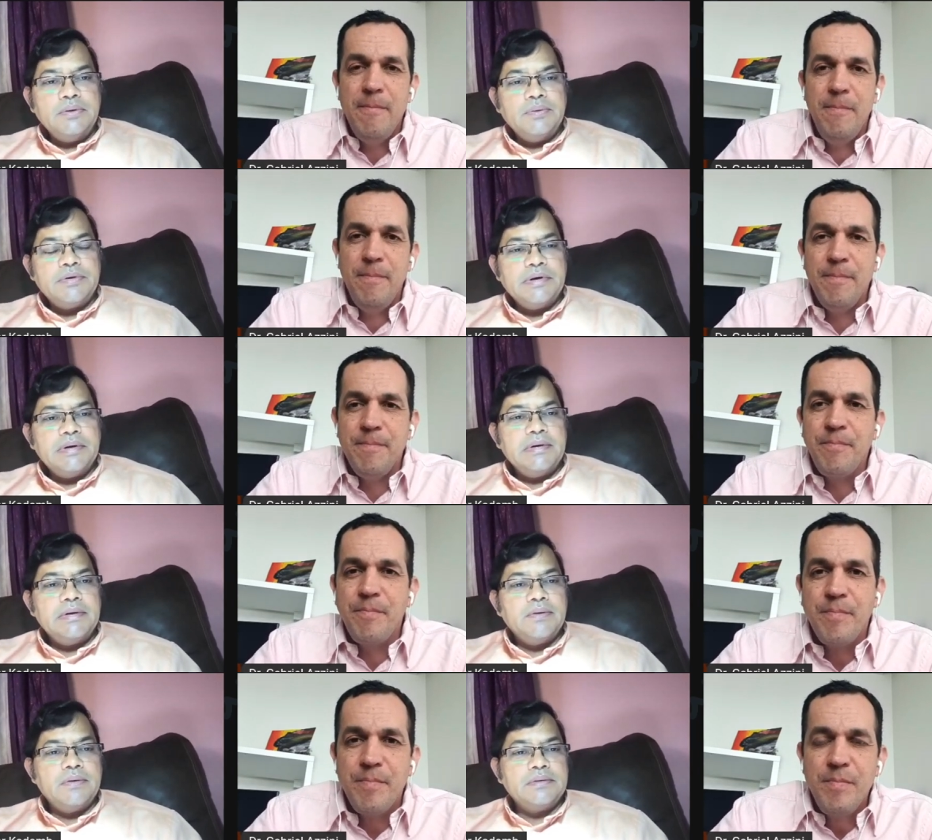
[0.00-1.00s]
Speaker 1: new
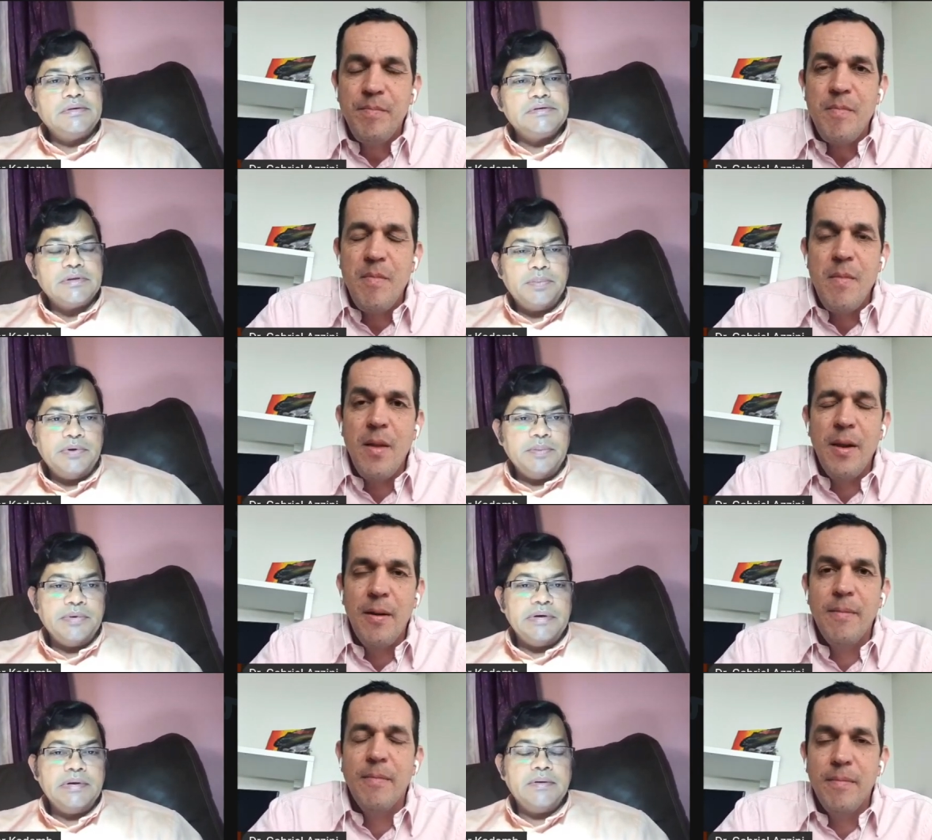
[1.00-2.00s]
trend or the
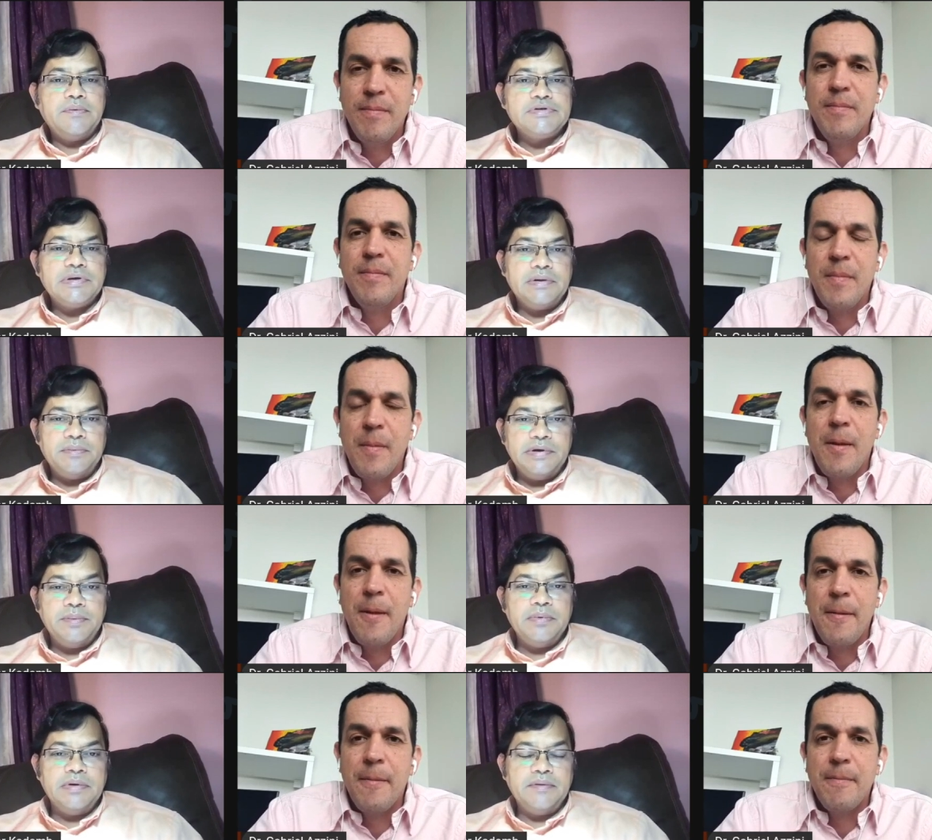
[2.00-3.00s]
supplement which are
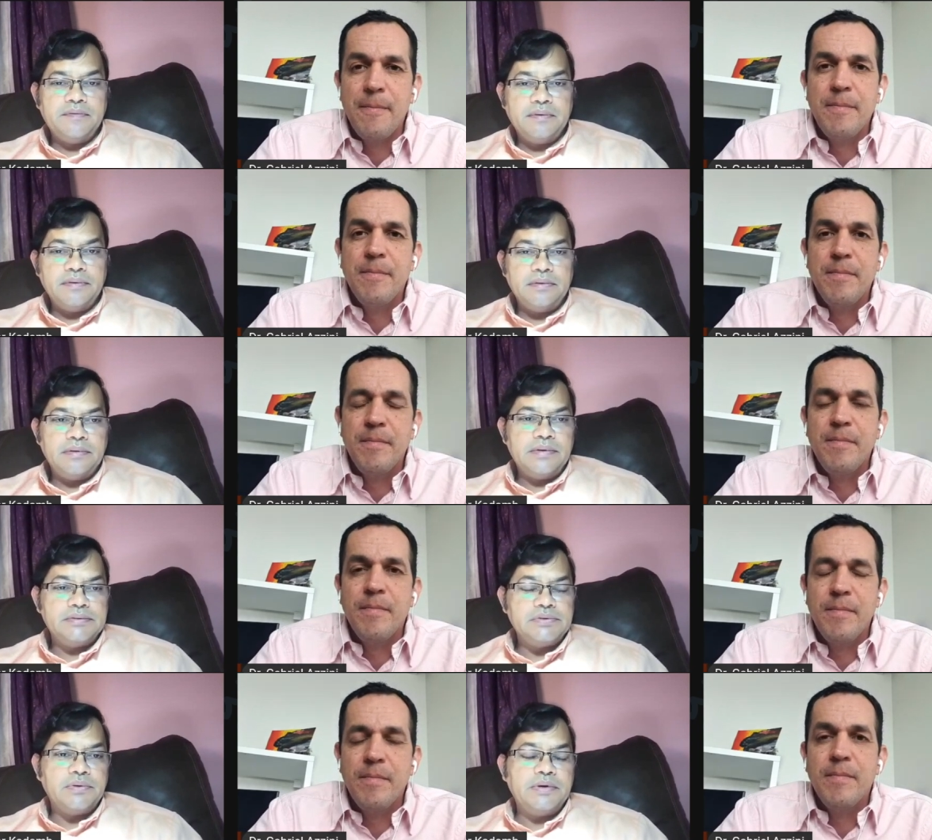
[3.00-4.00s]
available for
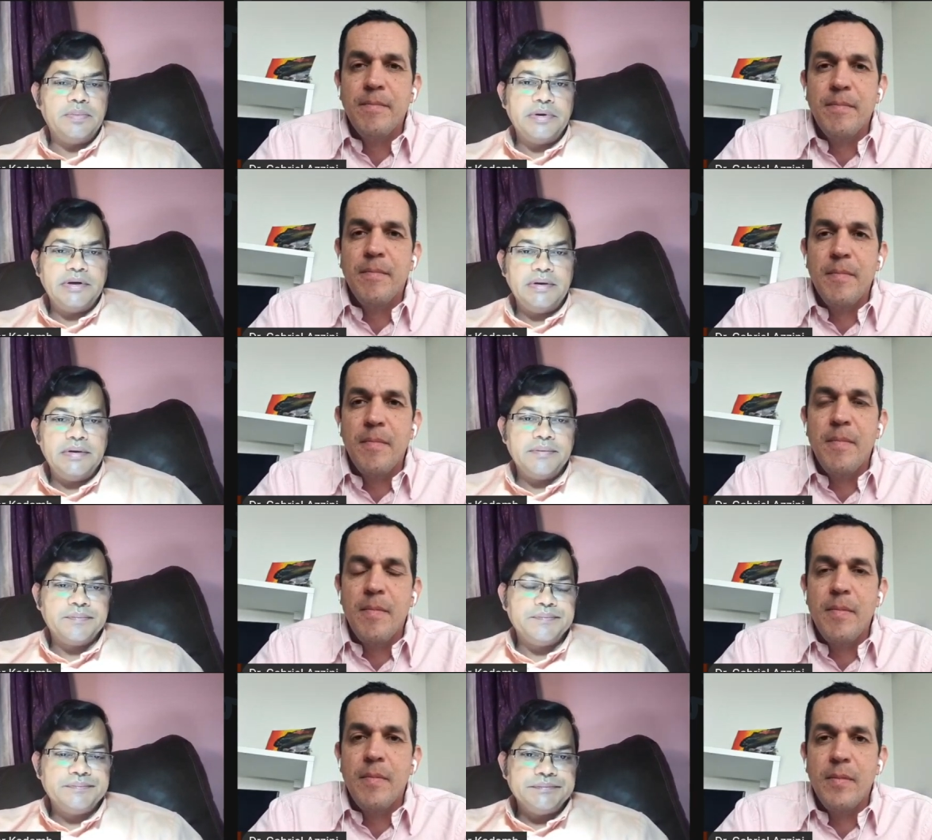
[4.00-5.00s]
uh, joint pain?
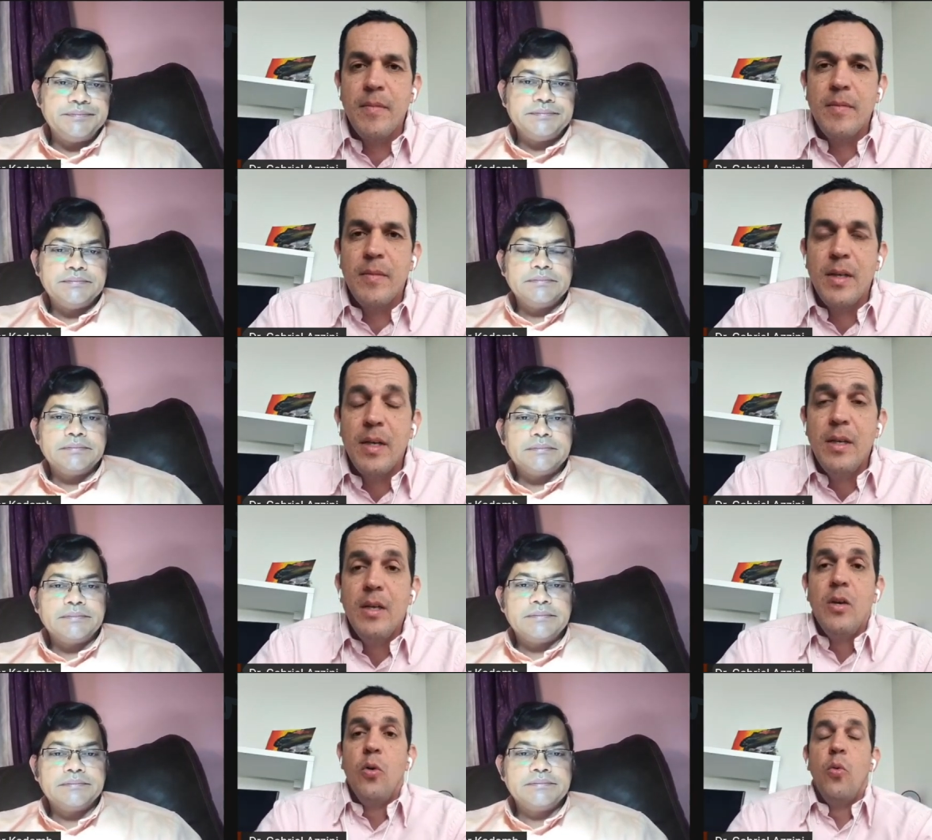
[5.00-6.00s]

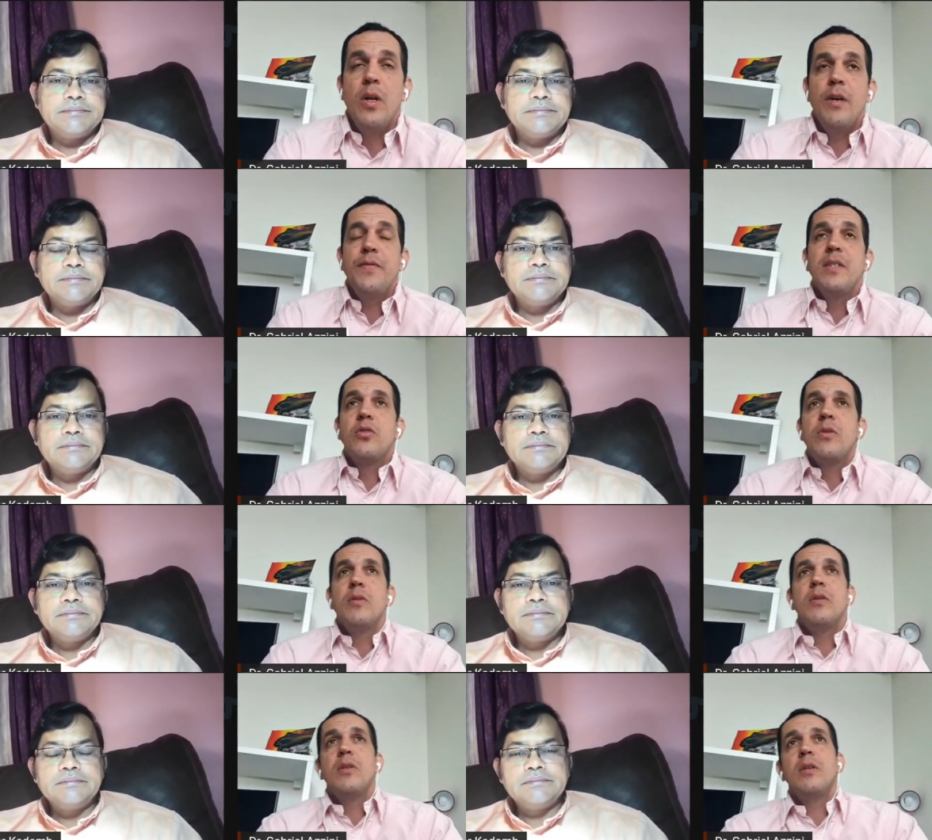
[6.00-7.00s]
Speaker 2: One of the,
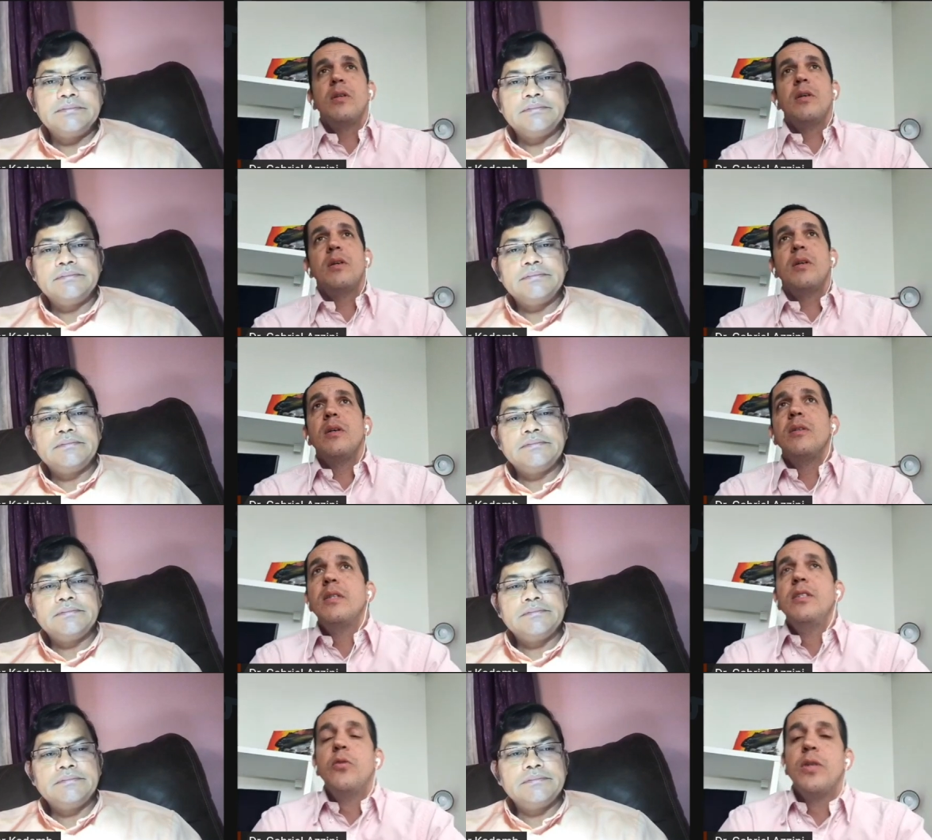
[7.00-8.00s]
the, the
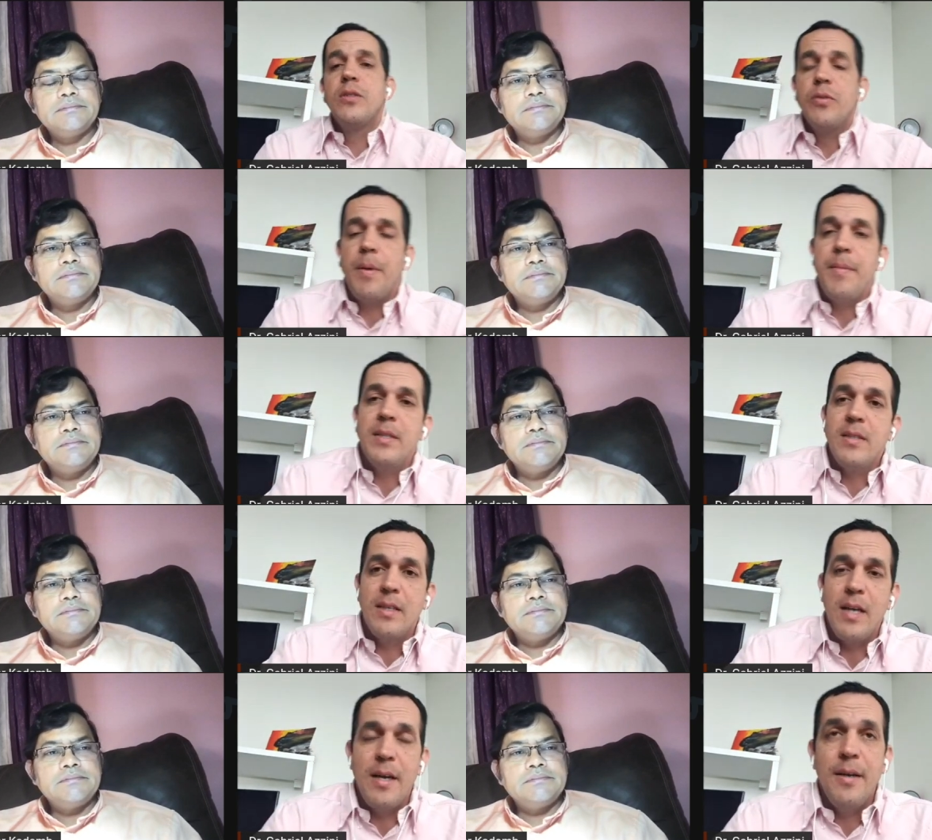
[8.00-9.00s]
newer supplements
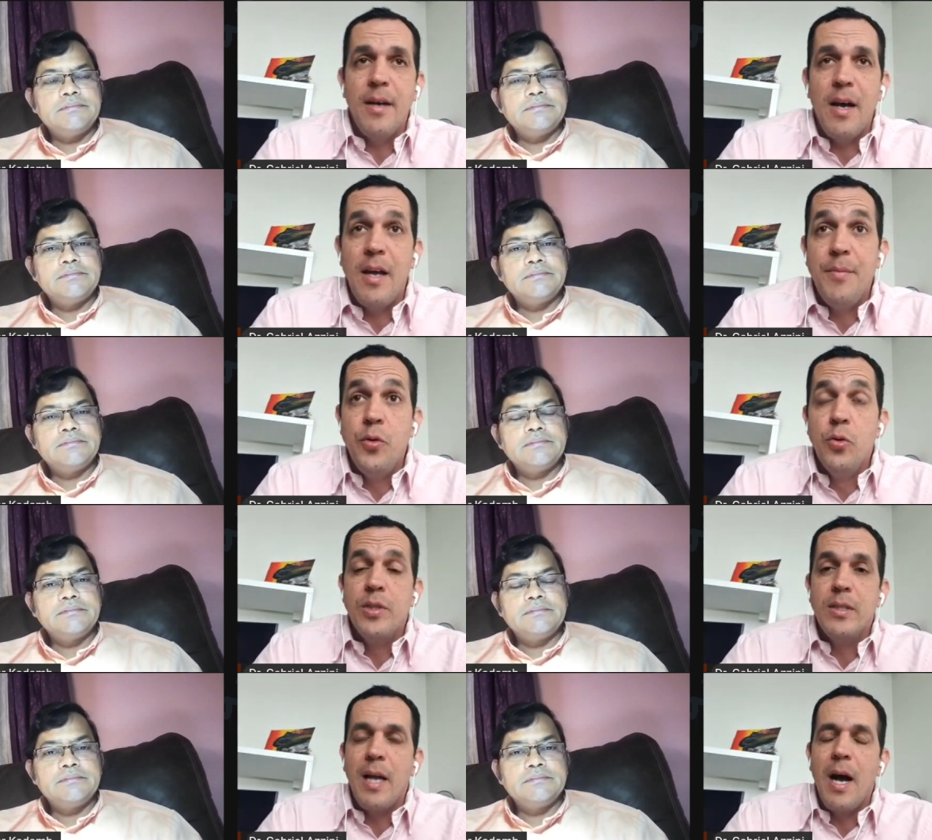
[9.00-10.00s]
that I I'm
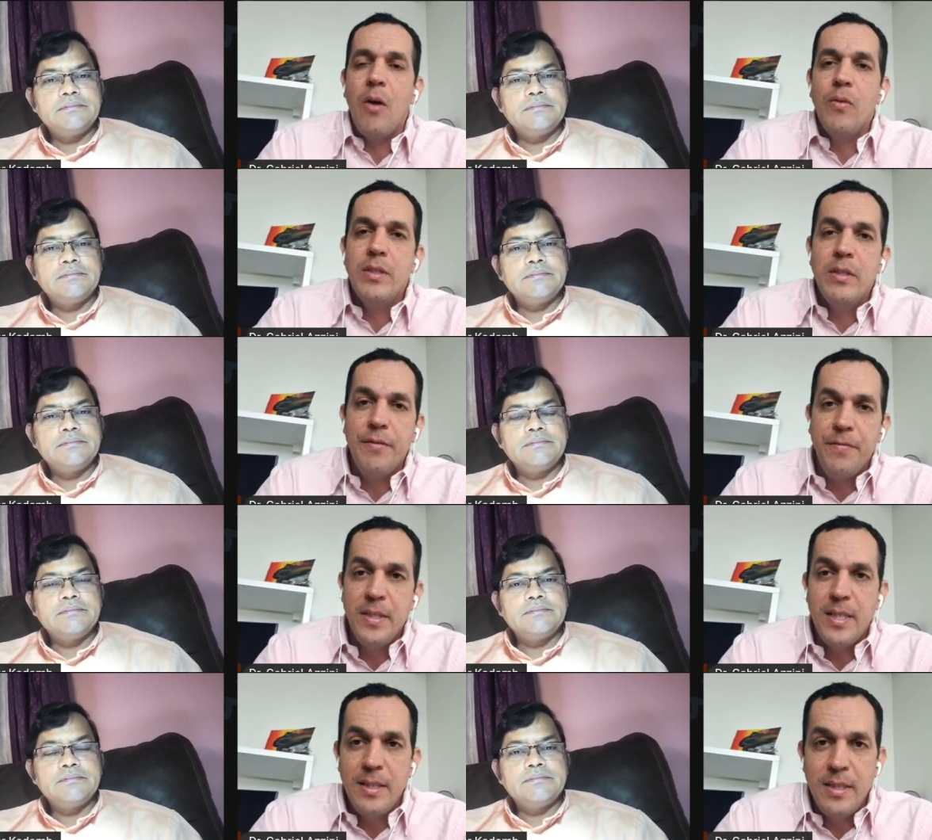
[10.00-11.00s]
using now is the
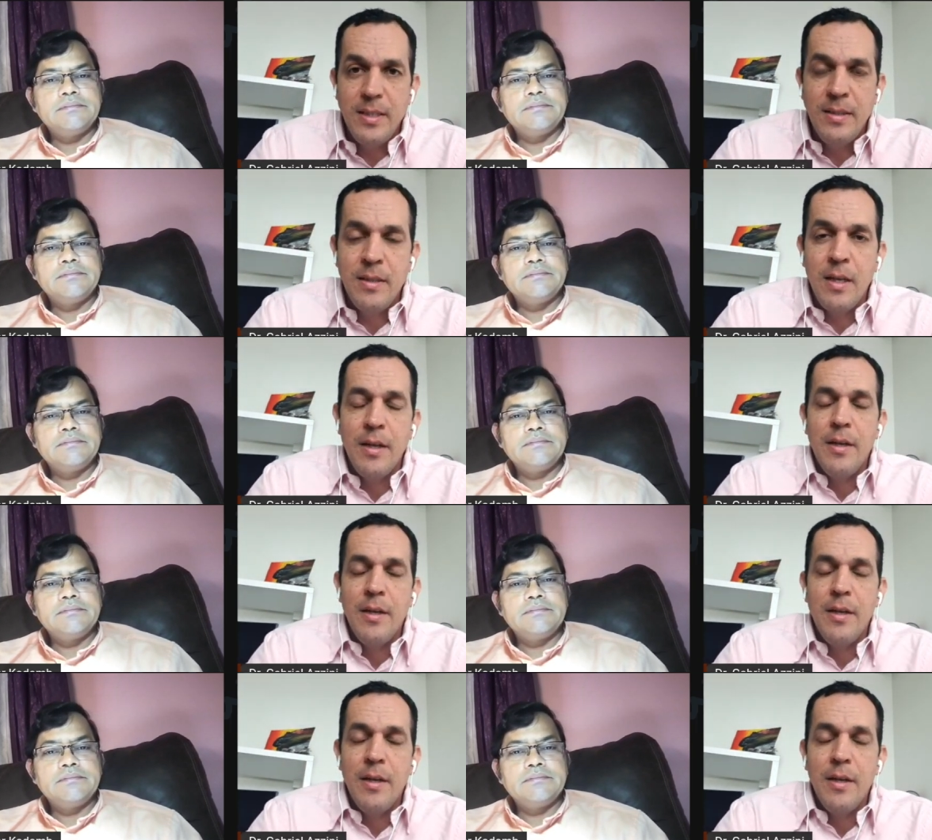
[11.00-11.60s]
fisetin.